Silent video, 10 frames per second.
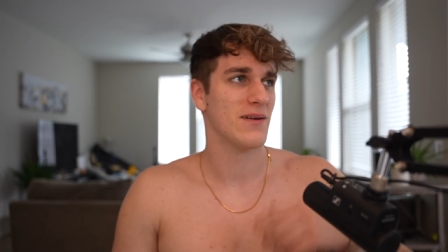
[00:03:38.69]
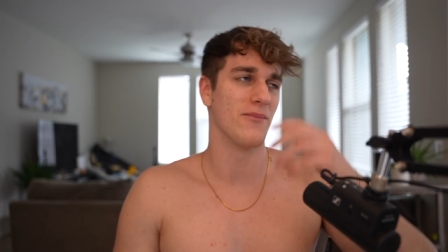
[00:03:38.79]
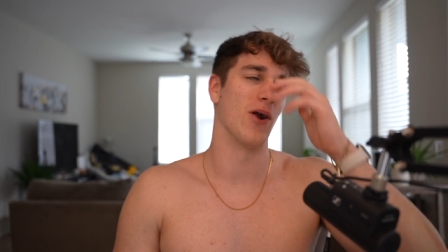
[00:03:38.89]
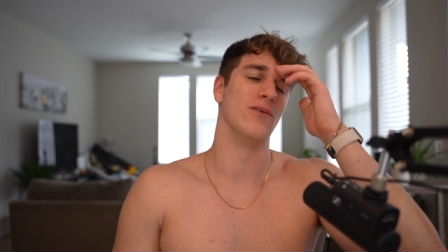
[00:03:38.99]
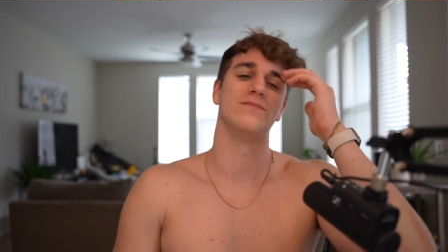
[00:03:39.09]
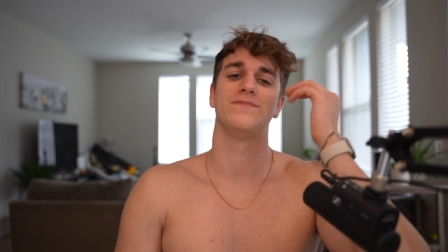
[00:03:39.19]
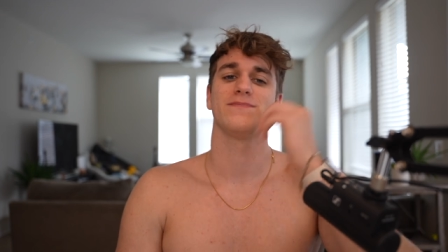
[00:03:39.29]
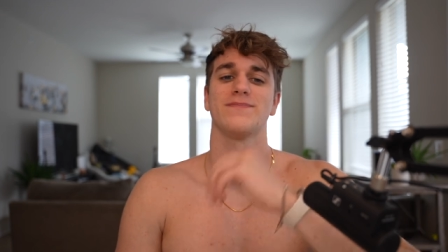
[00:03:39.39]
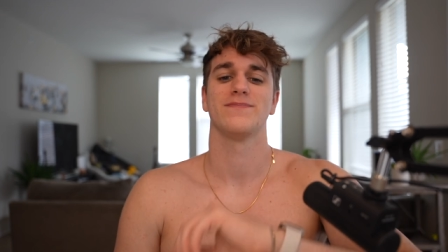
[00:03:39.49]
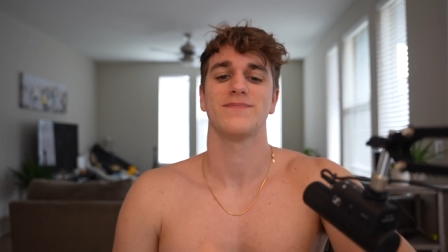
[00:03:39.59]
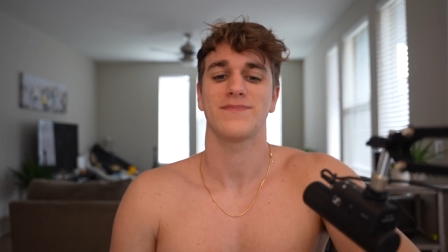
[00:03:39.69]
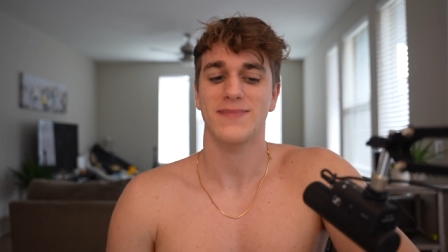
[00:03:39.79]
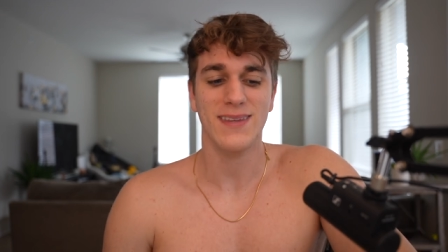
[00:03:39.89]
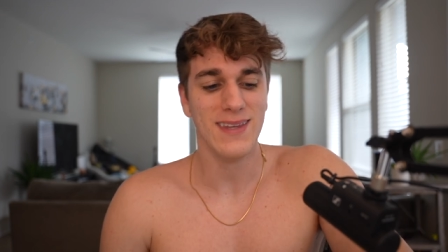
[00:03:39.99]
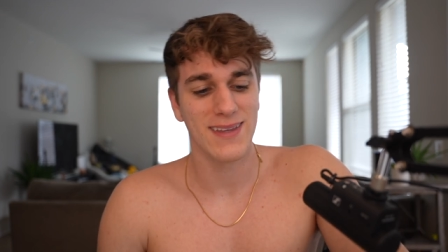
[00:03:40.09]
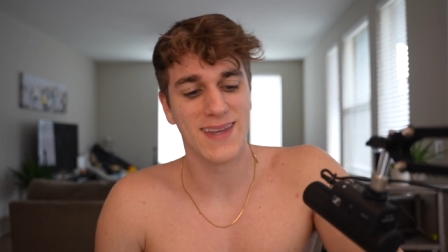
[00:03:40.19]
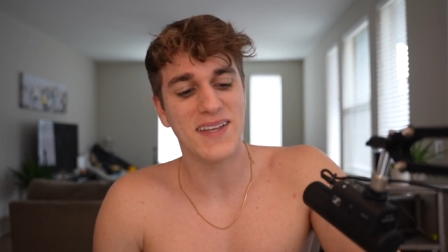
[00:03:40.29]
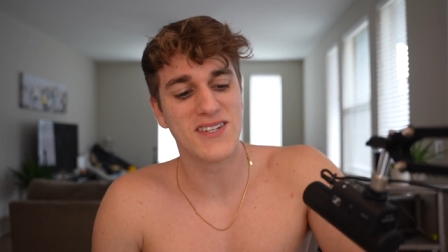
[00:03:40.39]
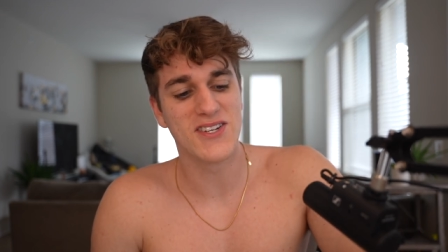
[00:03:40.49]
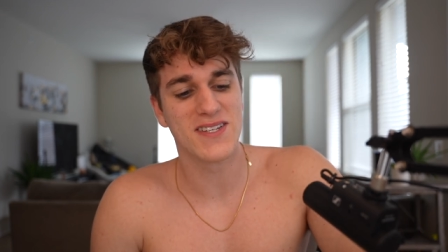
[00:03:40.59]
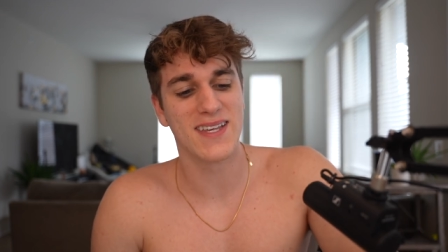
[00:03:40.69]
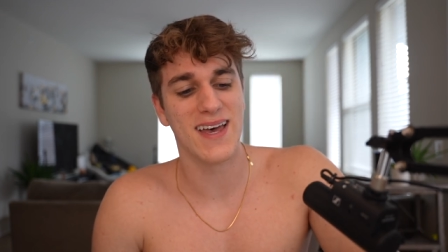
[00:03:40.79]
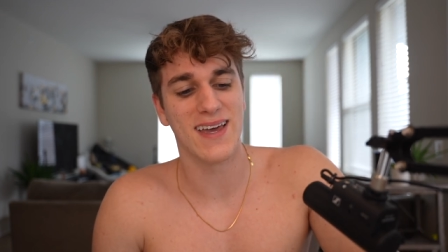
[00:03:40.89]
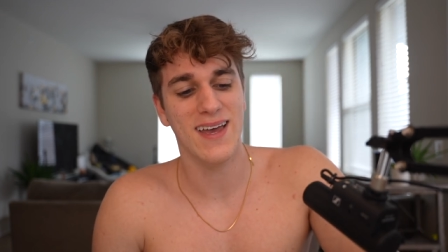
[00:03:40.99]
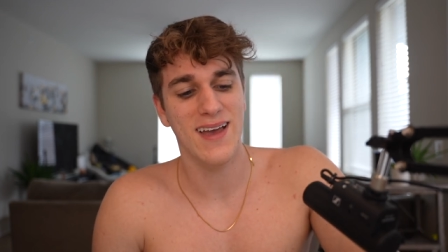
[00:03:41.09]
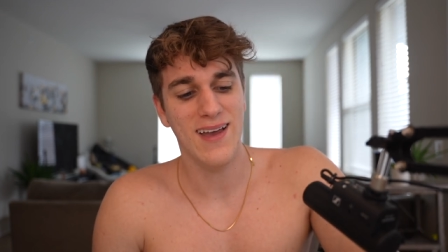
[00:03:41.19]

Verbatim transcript: Bro, that's just like